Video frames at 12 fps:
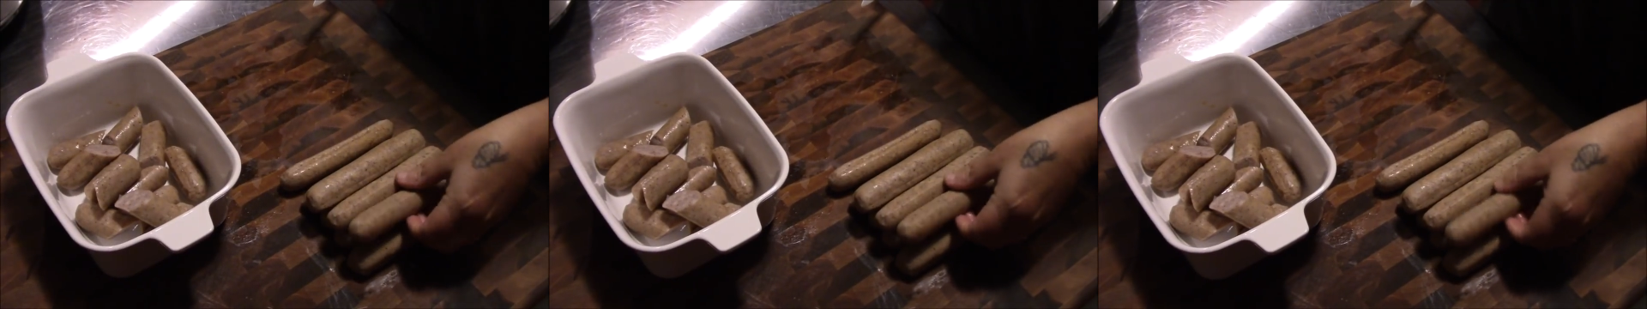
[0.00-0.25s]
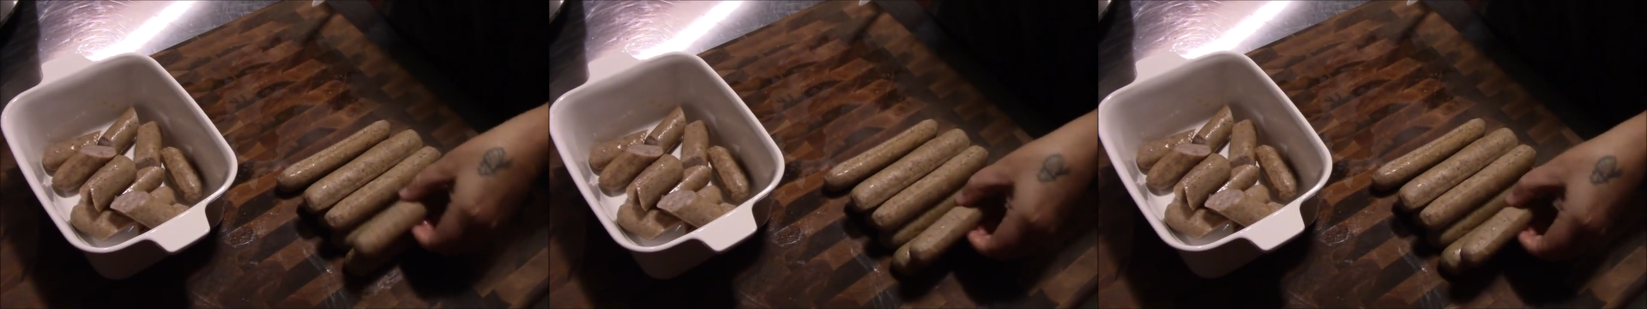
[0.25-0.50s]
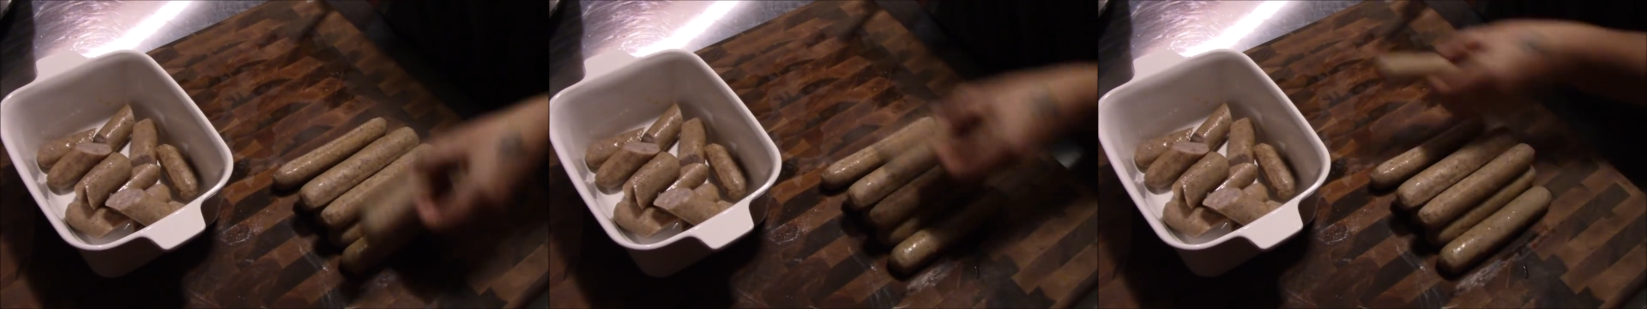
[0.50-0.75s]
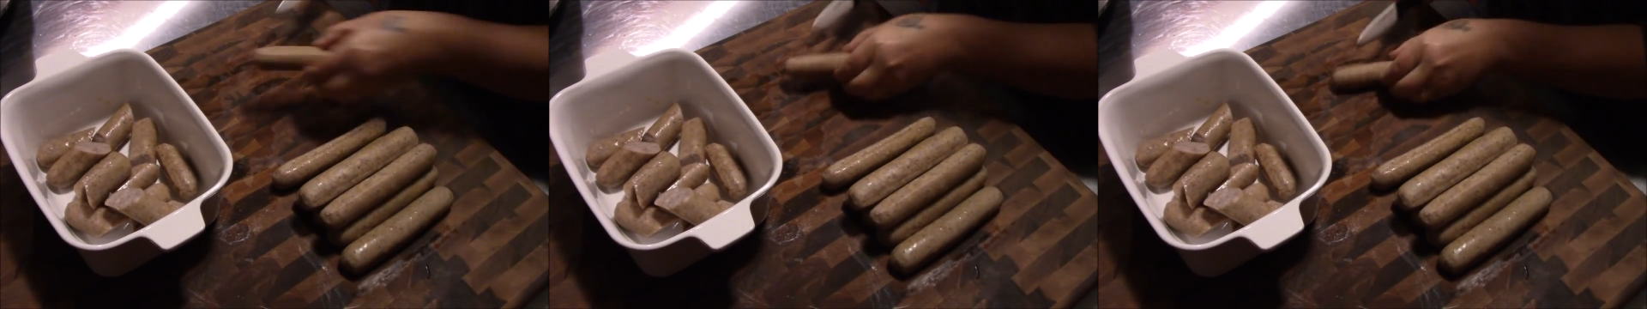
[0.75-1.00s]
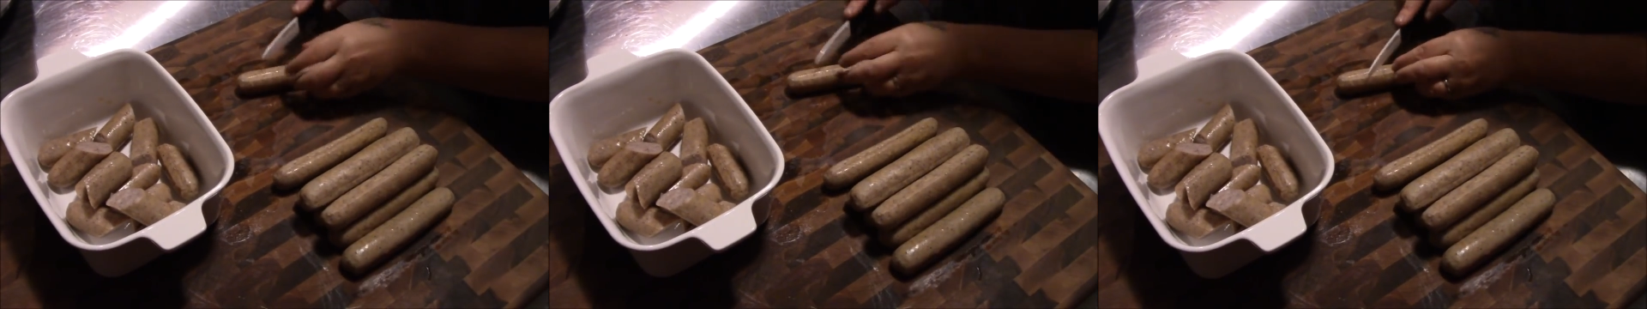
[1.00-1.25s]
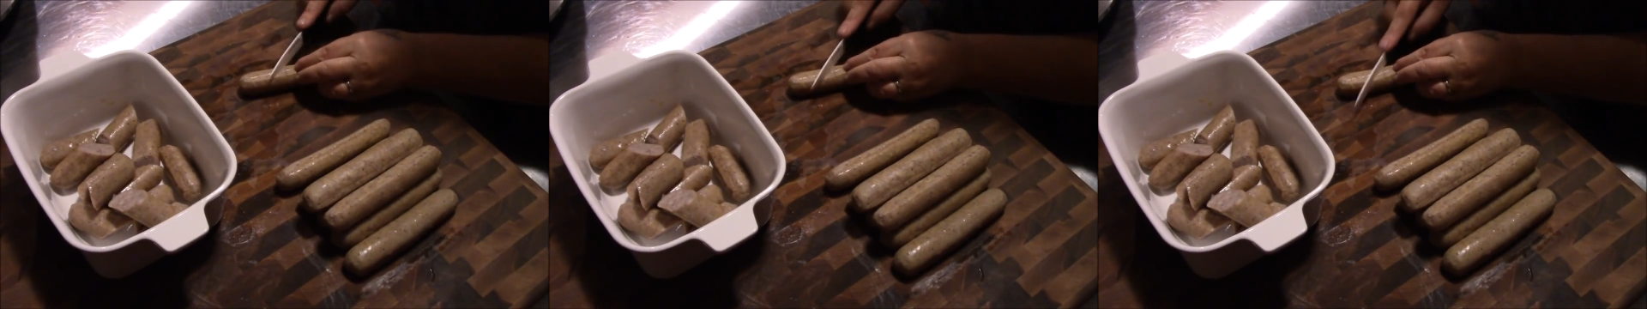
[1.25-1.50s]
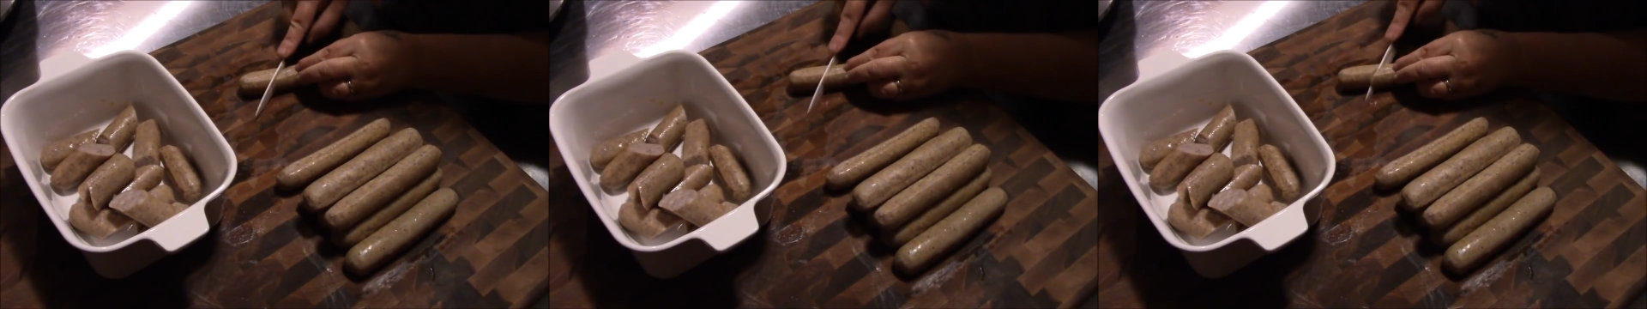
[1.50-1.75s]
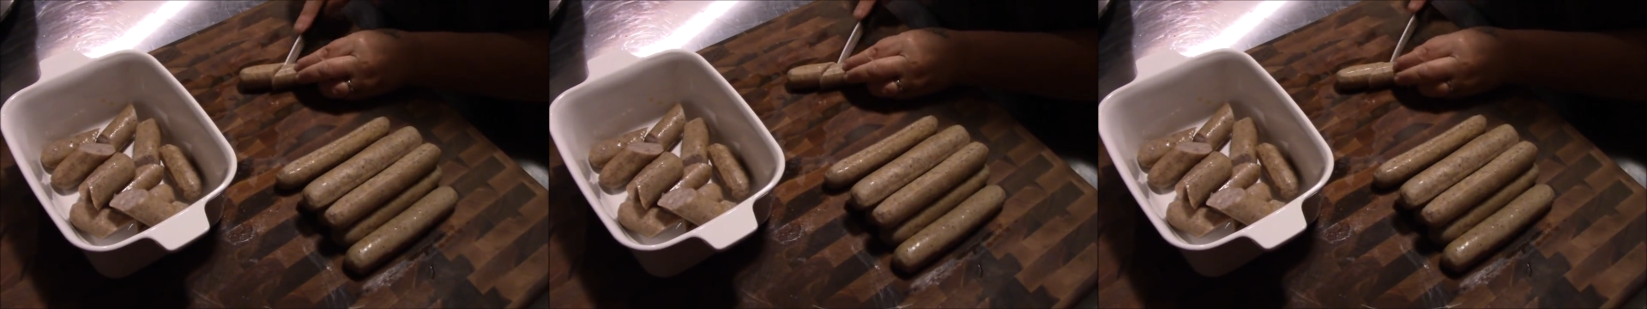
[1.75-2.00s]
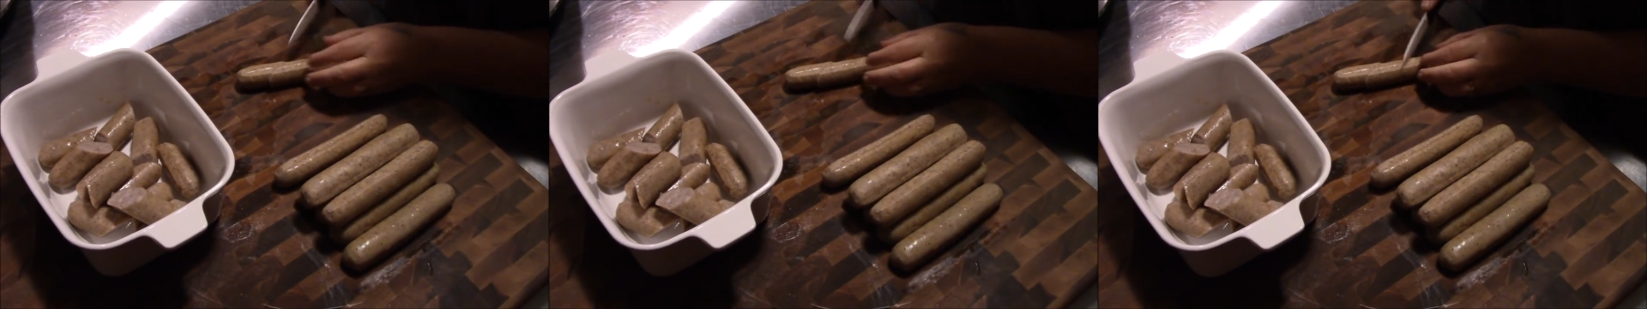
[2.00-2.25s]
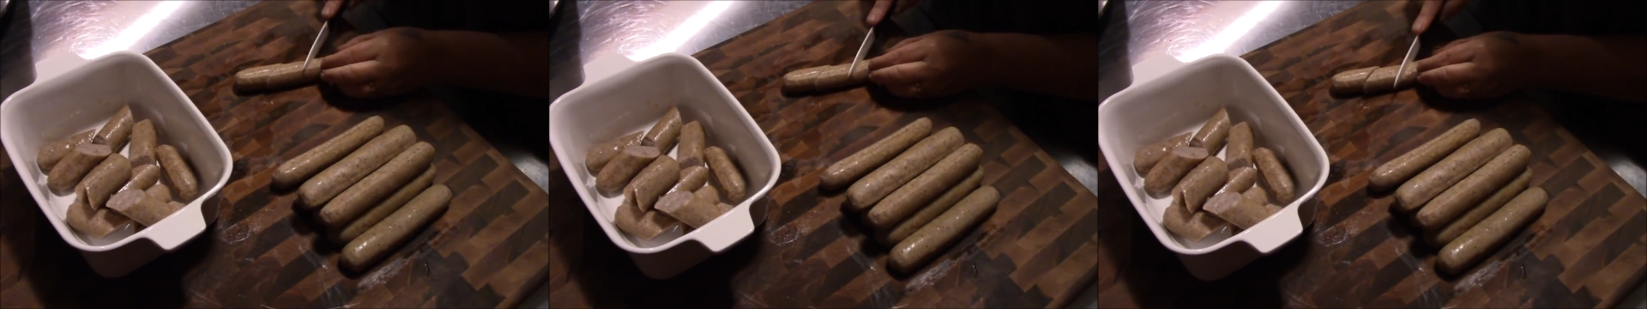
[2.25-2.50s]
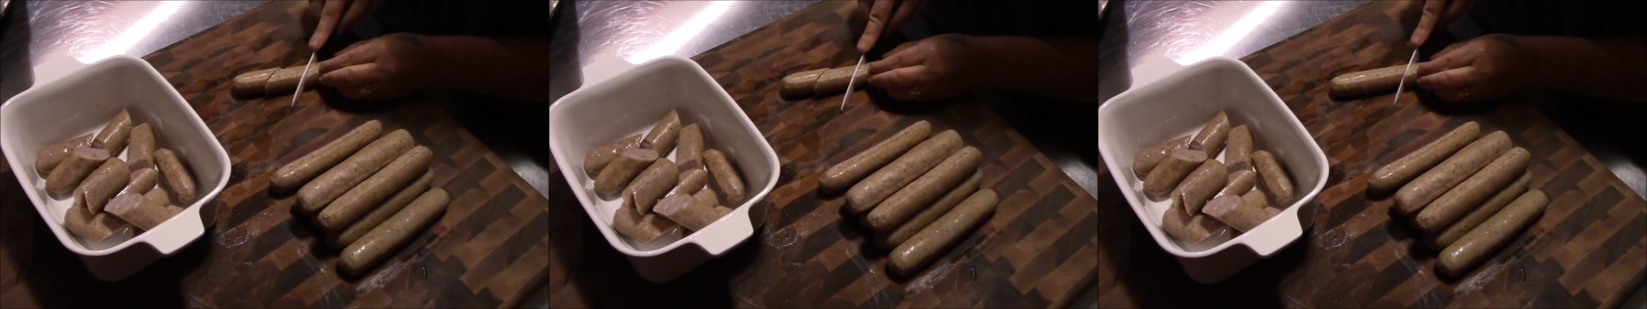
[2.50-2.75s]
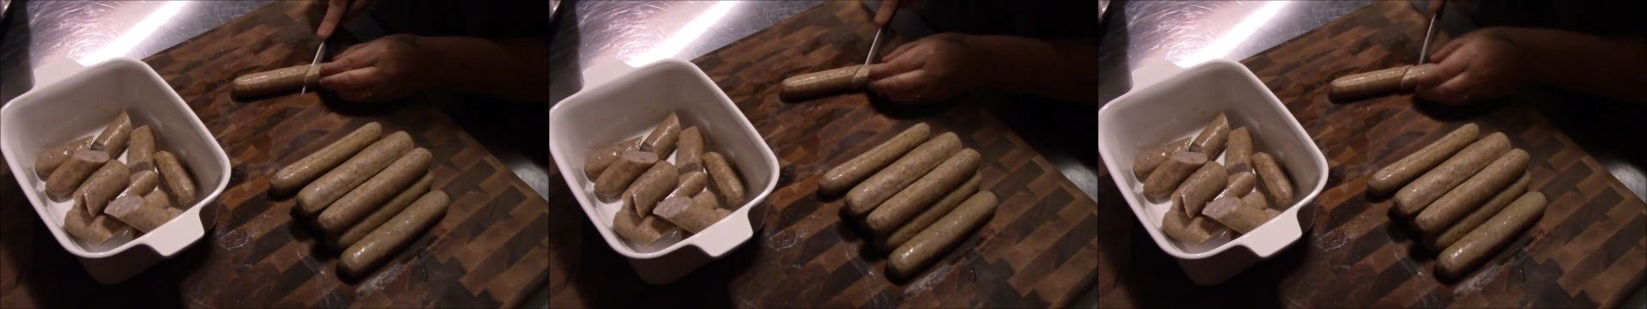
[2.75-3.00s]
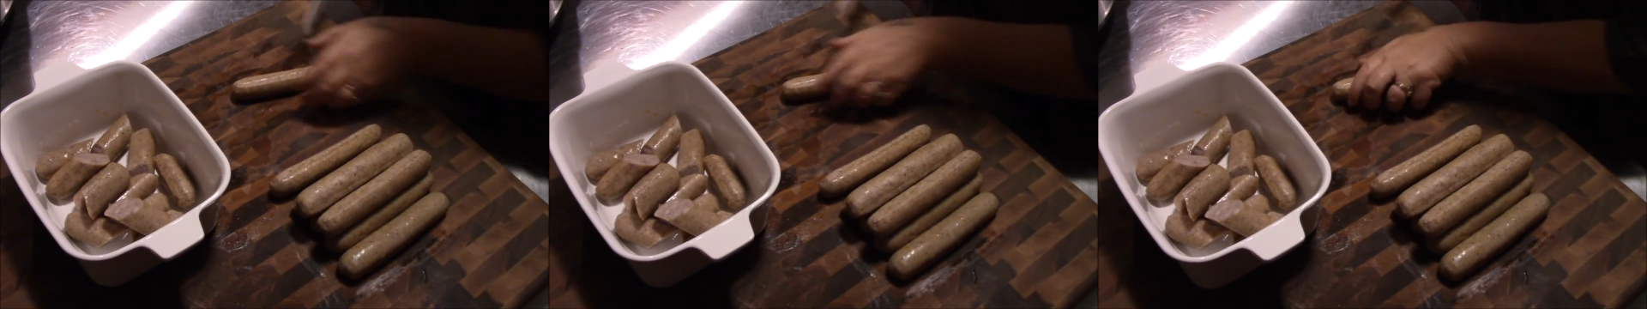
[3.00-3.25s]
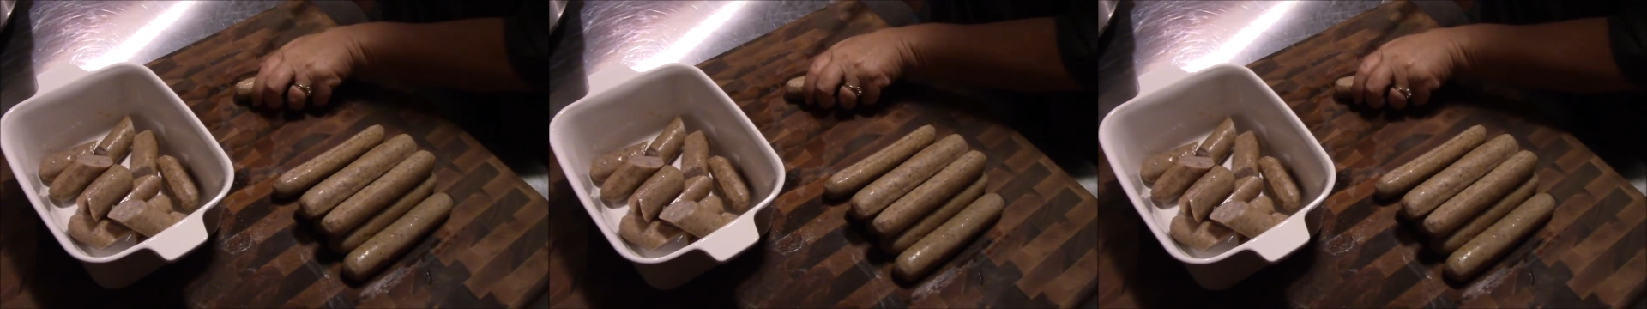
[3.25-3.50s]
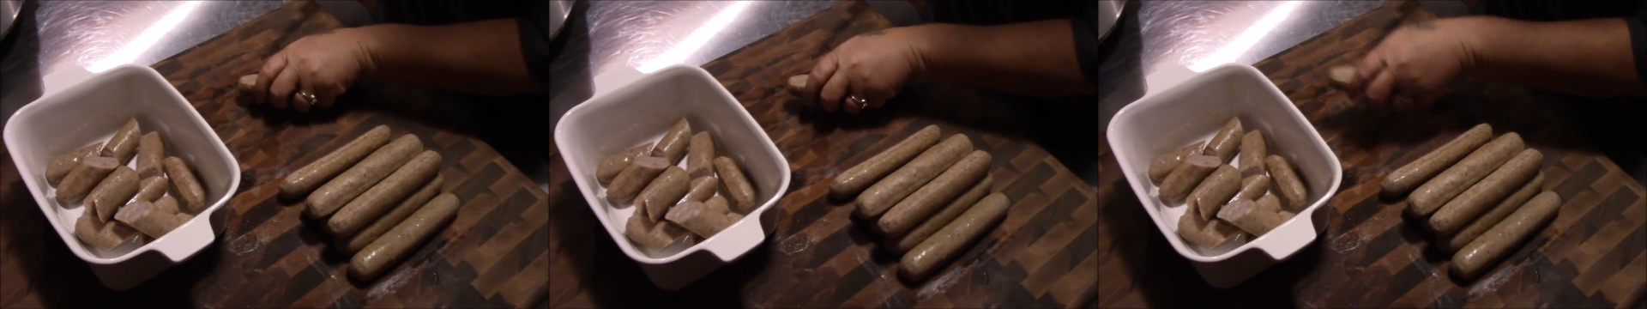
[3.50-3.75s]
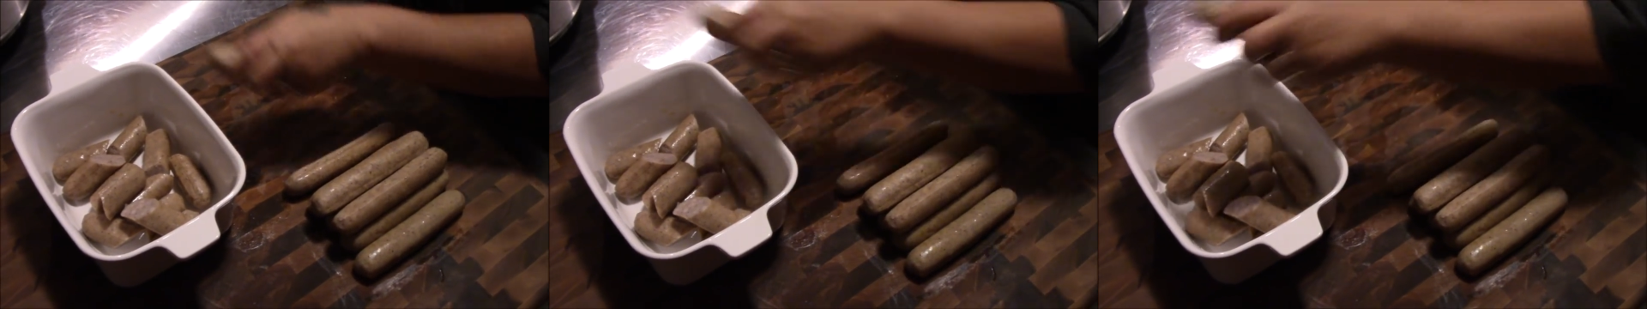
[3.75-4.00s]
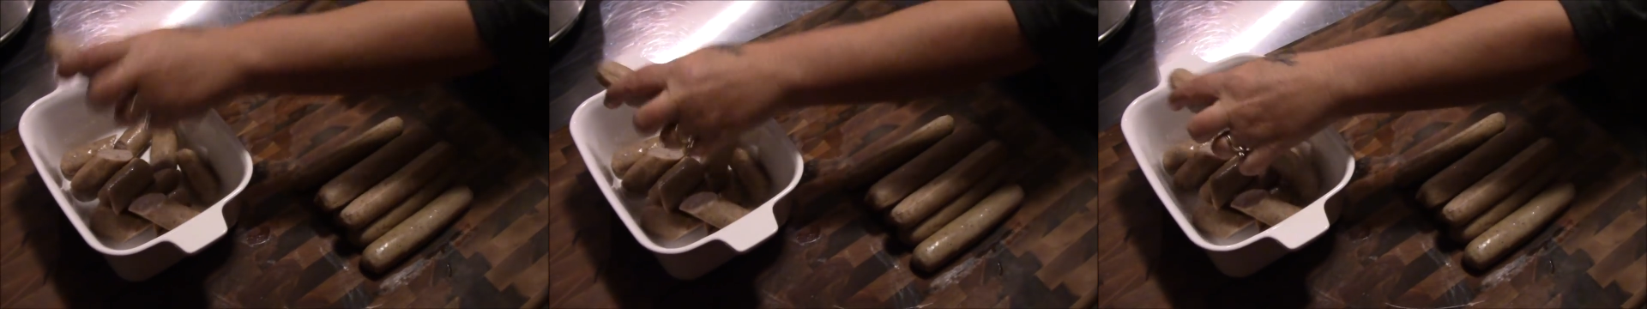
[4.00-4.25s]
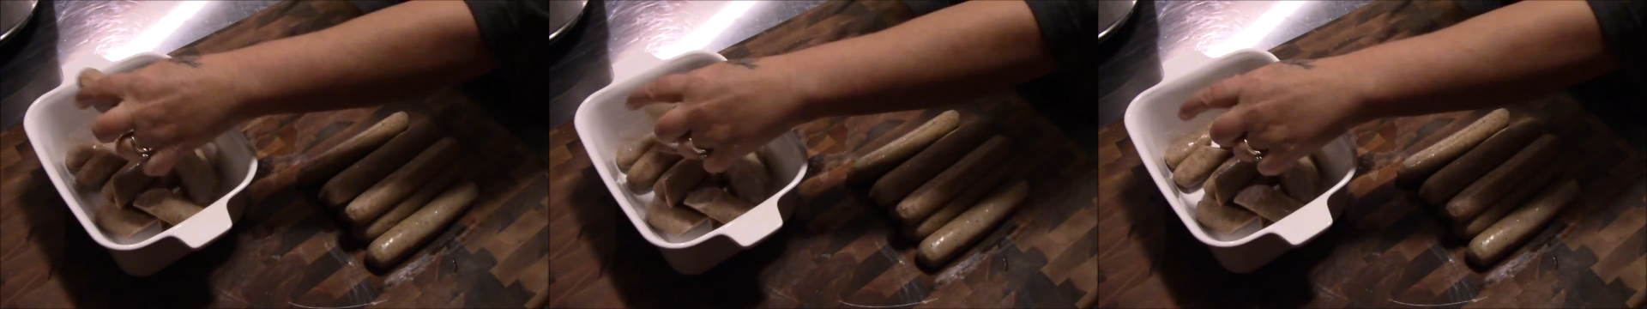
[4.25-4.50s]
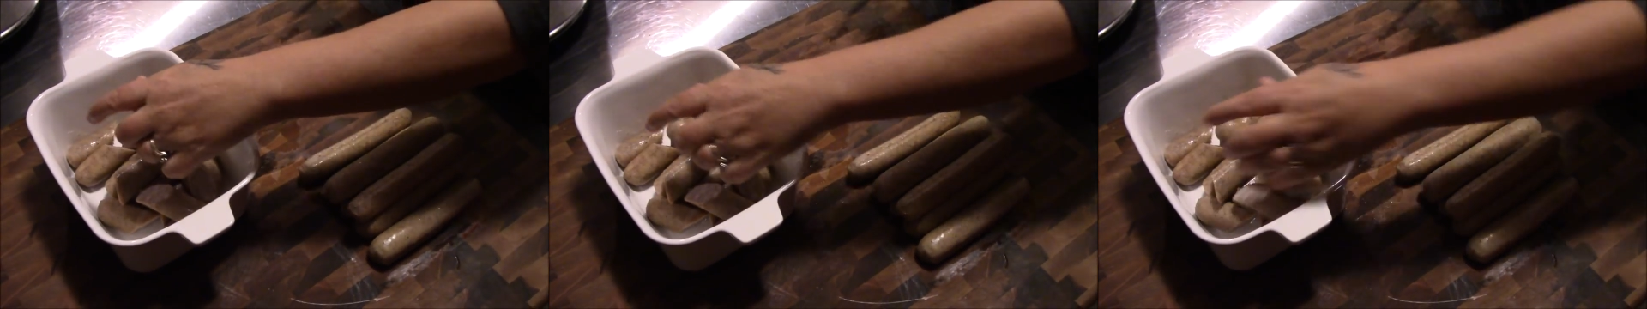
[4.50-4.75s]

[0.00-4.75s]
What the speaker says: No face is visible, so there are no lips to read.